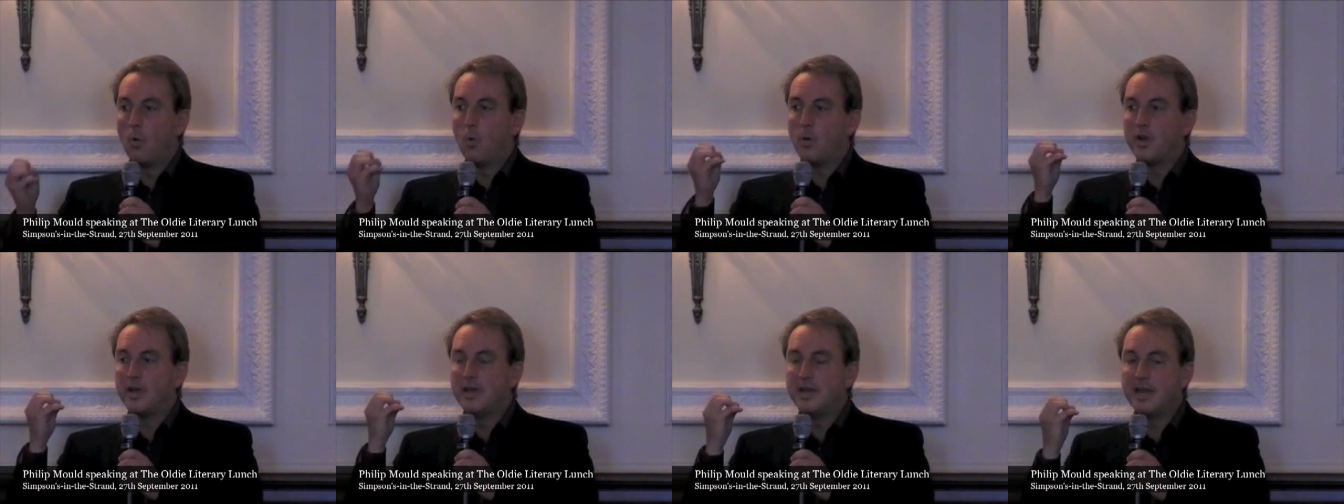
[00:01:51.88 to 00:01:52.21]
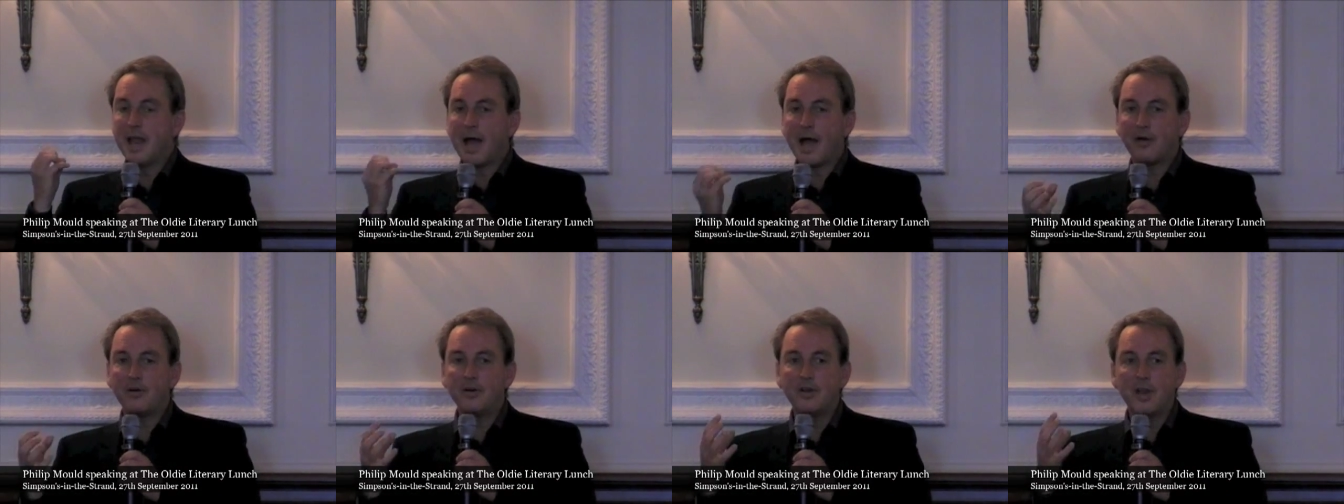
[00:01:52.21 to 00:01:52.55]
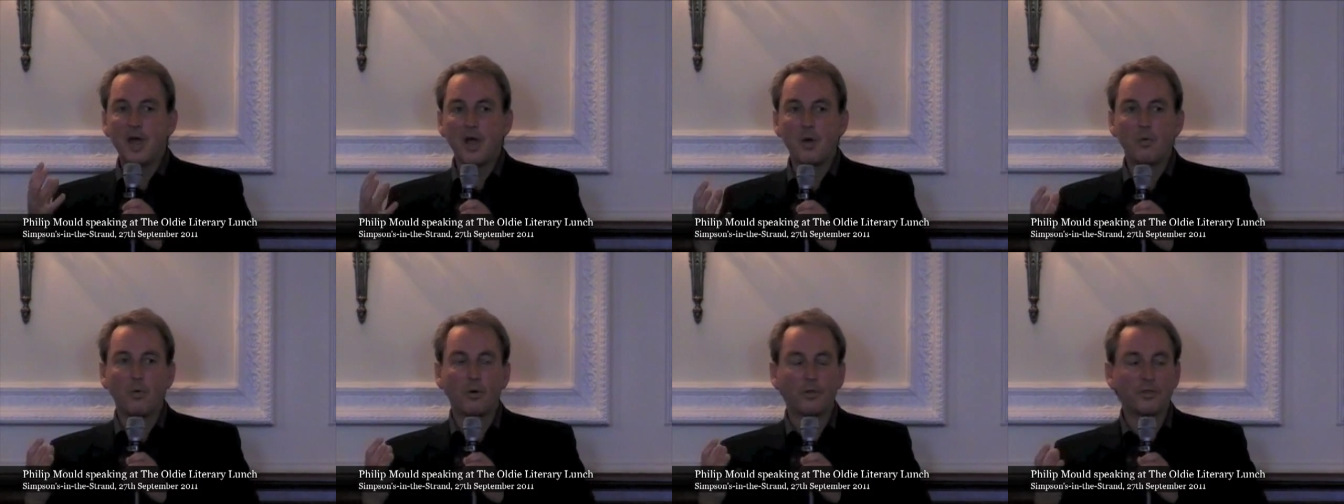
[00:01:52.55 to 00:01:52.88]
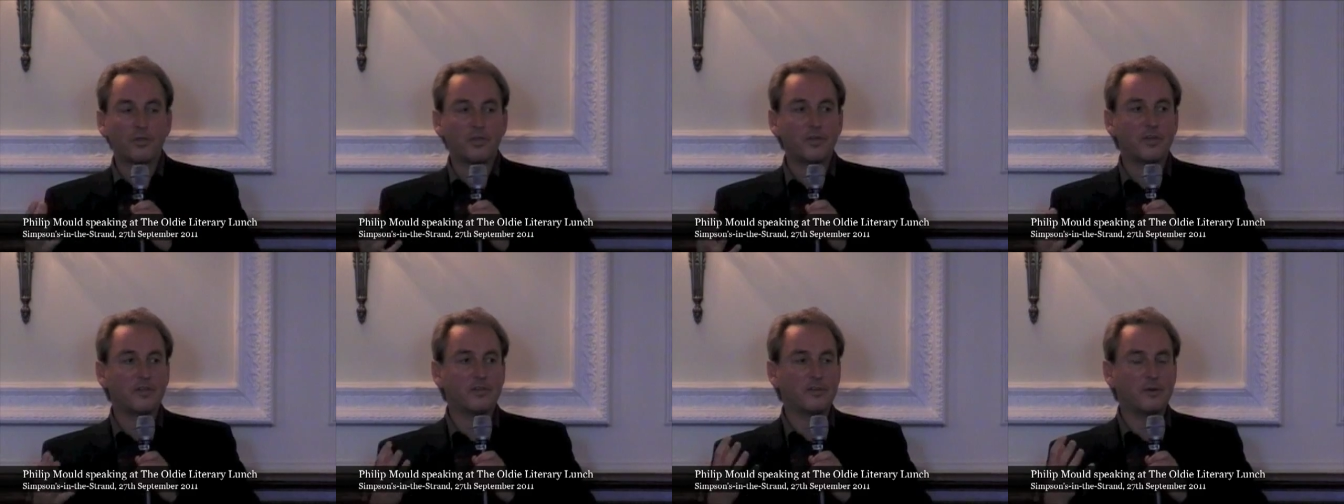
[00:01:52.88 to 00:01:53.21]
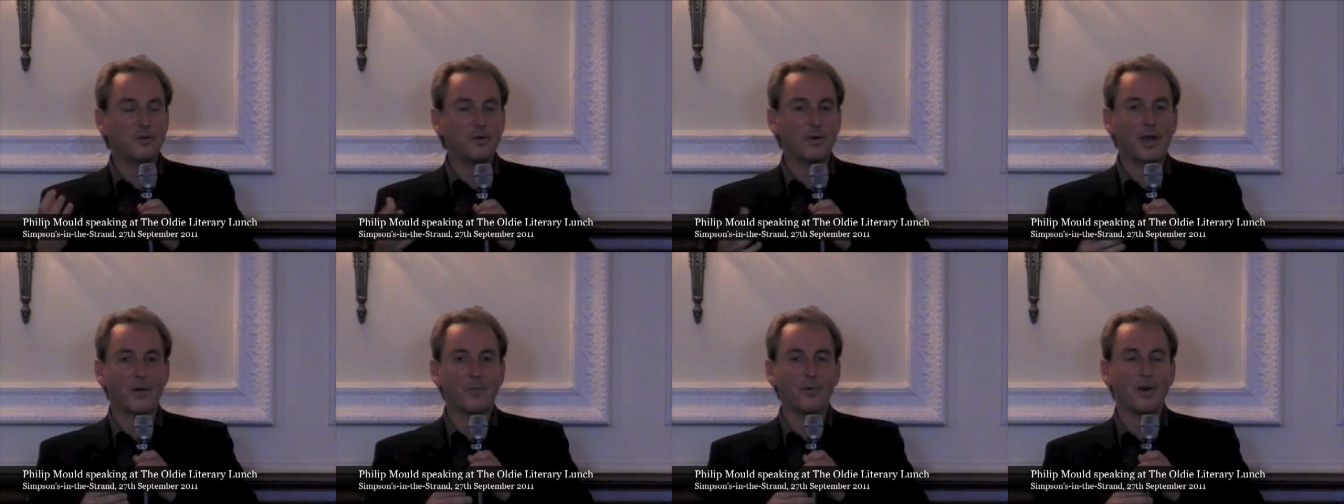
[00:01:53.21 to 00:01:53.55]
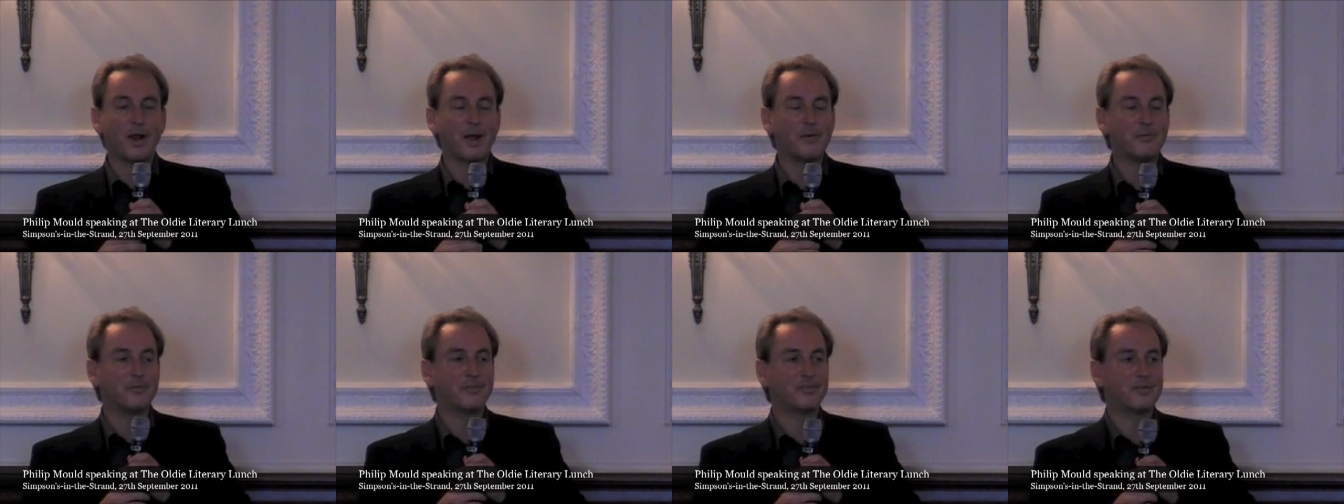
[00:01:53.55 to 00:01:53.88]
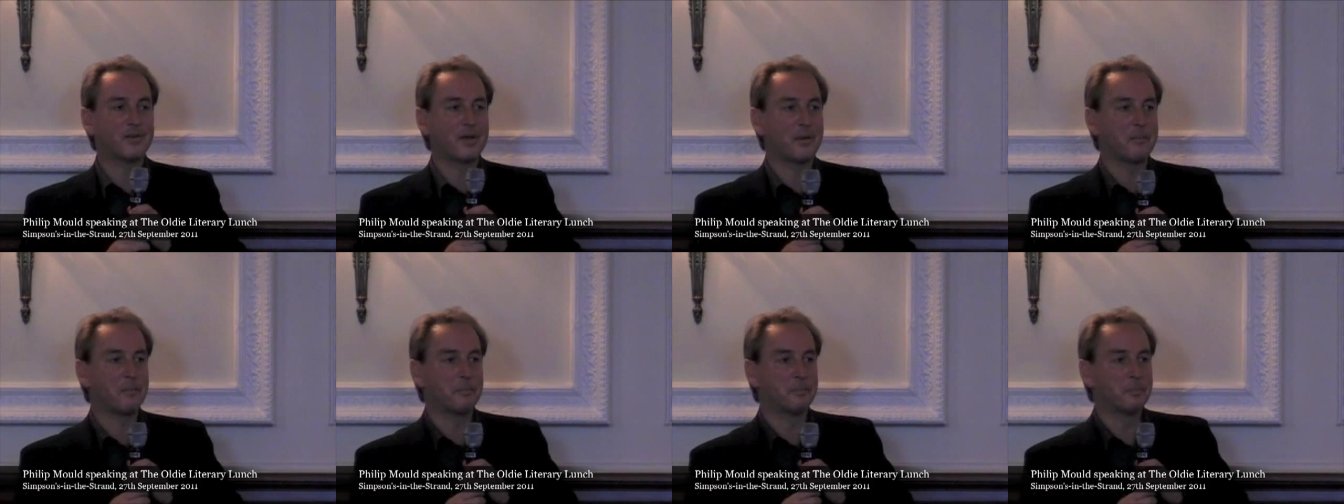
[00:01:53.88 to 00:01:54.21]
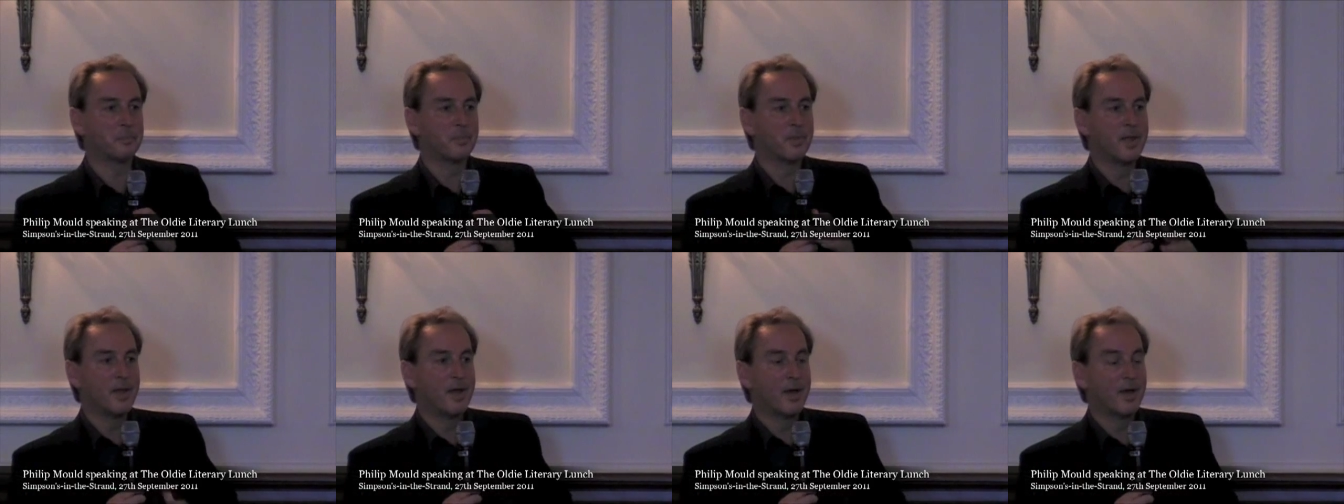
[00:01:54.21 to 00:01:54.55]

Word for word: We now know what things look like. When I was um,